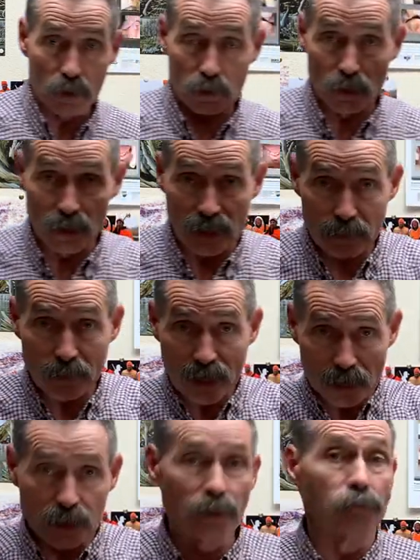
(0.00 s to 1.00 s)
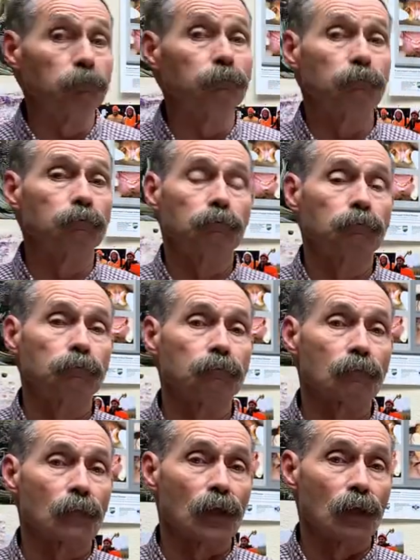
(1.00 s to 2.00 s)
the day may come
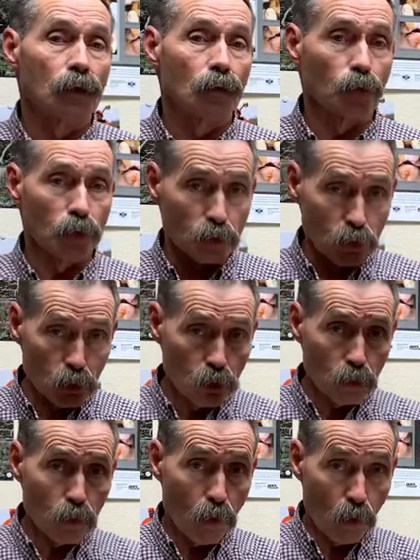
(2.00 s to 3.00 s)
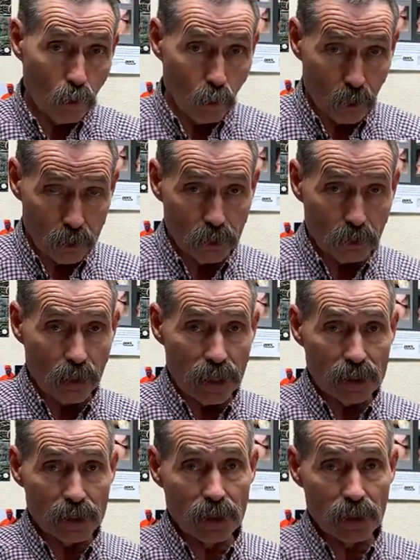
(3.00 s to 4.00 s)
when you or one of your
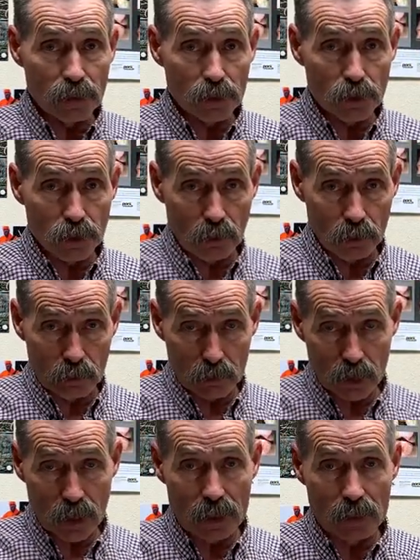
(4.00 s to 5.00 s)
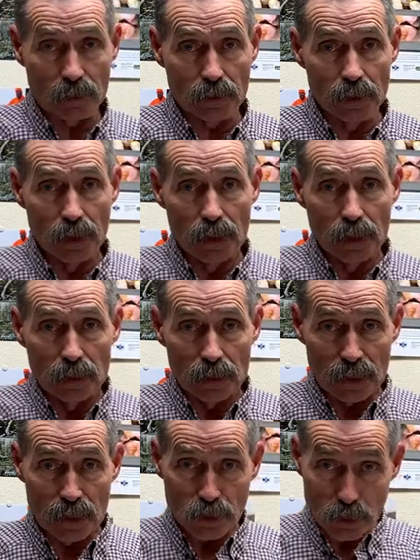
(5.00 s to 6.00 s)
grandkids or your child
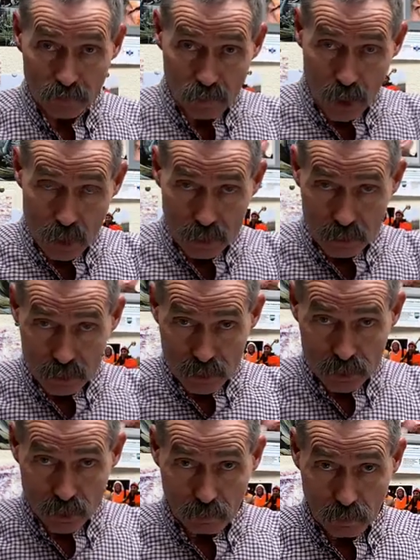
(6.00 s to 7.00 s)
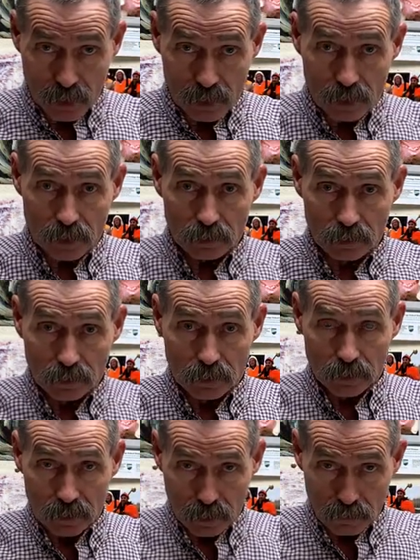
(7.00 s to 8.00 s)
needs to fall under this umbrella
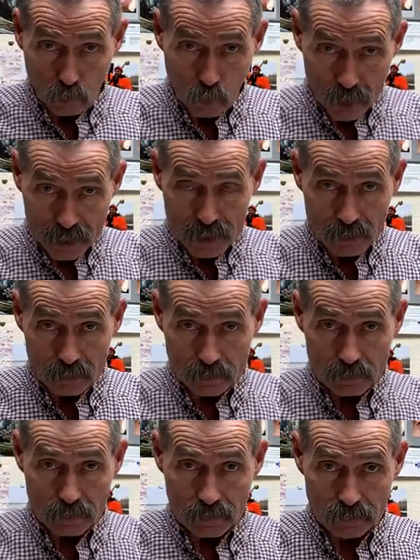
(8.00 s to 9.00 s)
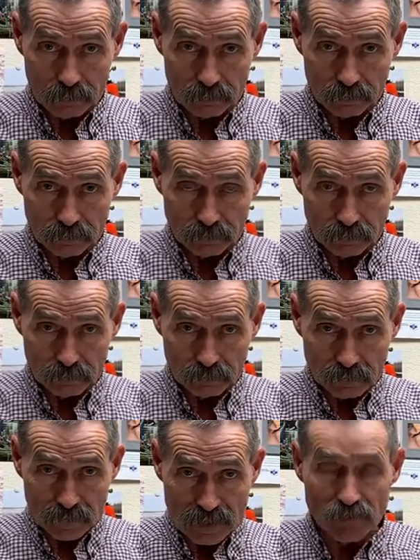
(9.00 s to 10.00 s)
of One Health.
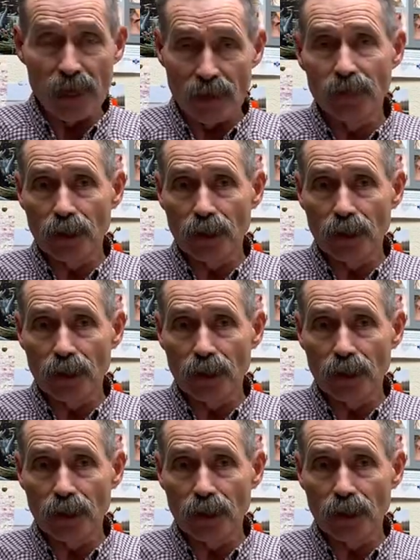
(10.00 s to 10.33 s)
If you have any